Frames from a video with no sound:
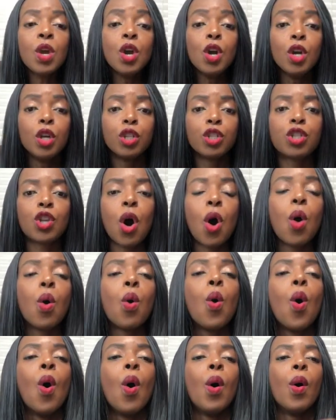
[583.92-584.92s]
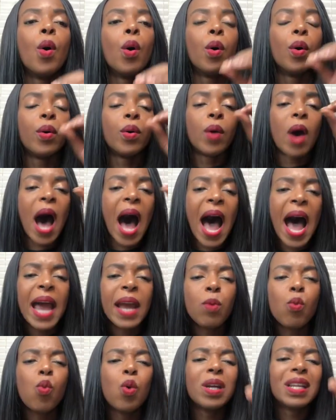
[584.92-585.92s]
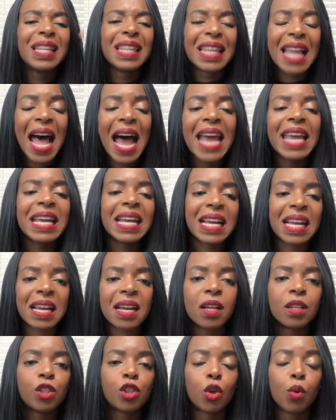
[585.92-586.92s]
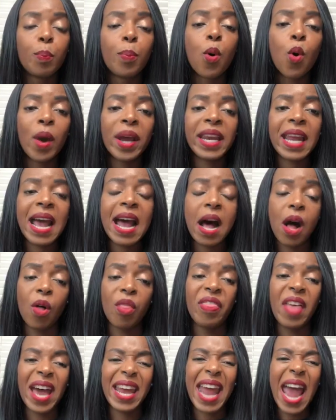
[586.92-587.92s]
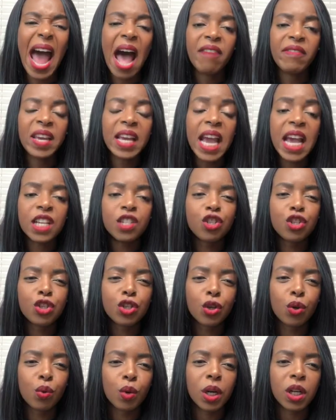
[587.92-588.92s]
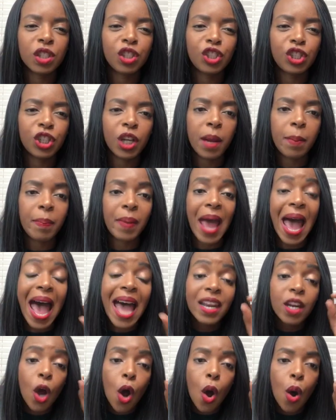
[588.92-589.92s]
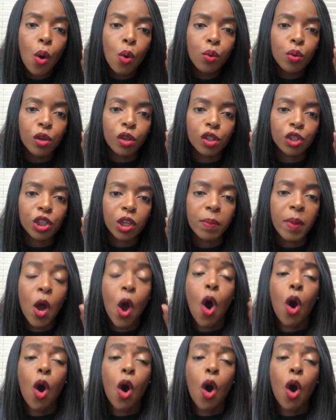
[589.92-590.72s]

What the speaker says: So I would like to point out that having a stewardship and ownership